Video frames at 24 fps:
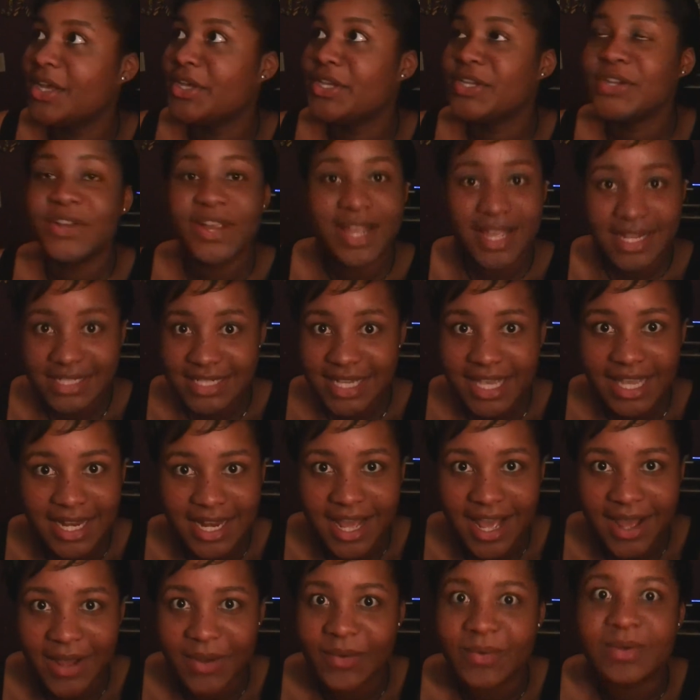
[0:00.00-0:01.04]
You're 18
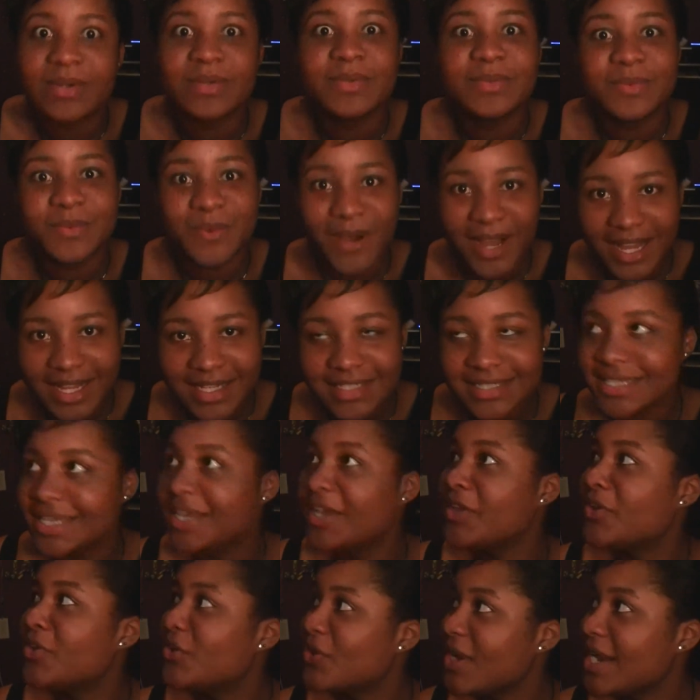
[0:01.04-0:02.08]
now. What?
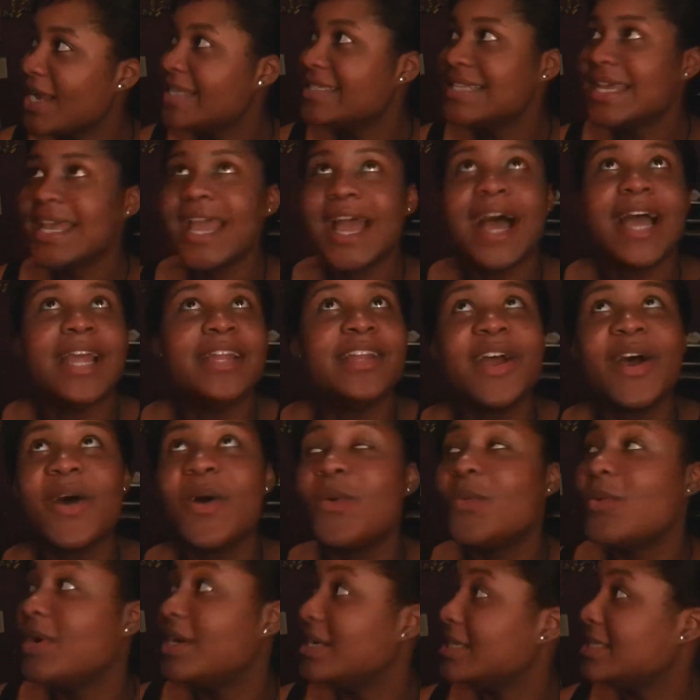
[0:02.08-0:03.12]
Crazy. I
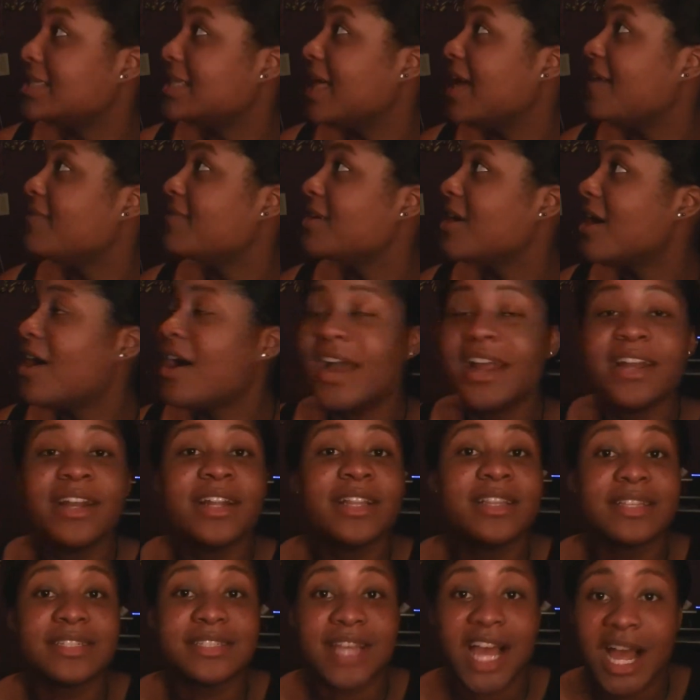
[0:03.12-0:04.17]
know where's life gone.
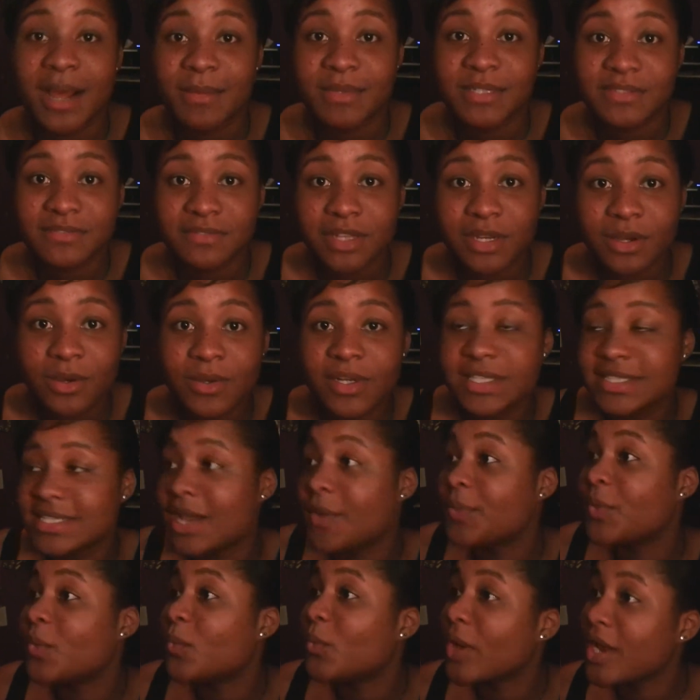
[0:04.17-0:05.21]
The time has flown. It's
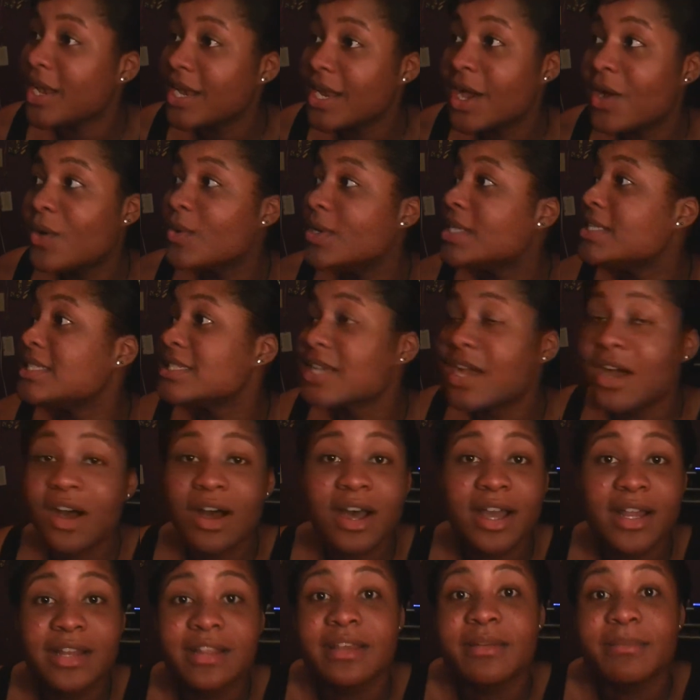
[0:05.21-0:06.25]
out the window. It's
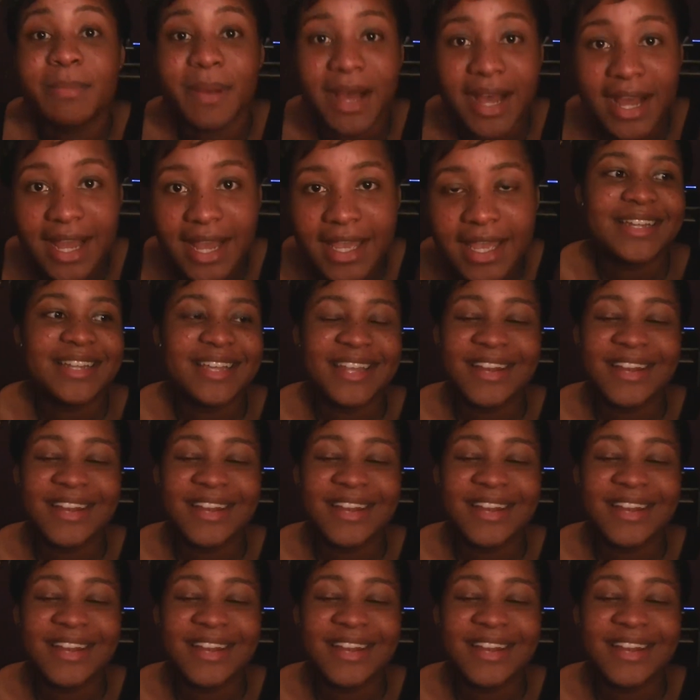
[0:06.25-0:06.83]
gone. Goodbye.